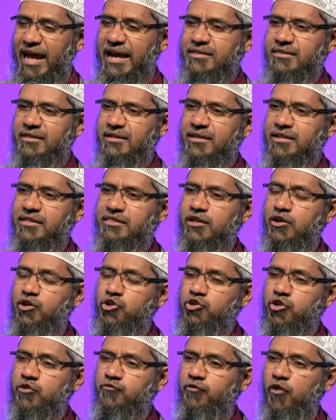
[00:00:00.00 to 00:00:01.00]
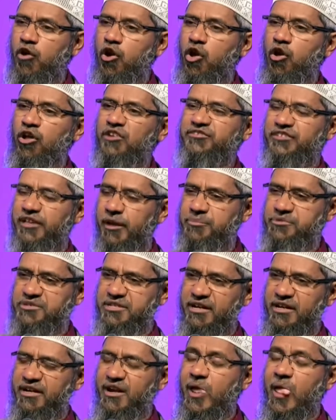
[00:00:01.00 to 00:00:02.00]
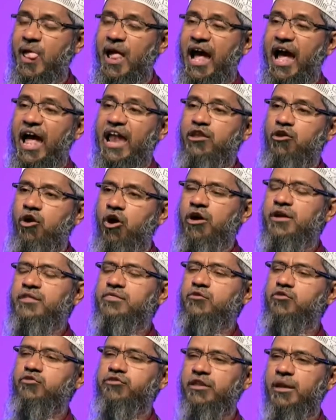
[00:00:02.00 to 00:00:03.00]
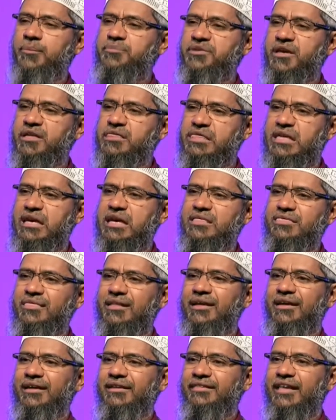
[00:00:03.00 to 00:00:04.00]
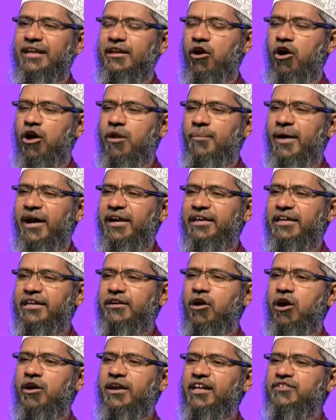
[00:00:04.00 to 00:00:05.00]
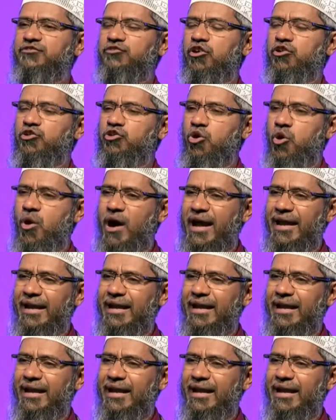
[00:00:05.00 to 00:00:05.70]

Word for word: that's the reason you should follow your scripture. And your Hindu scripture says that Almighty God has got no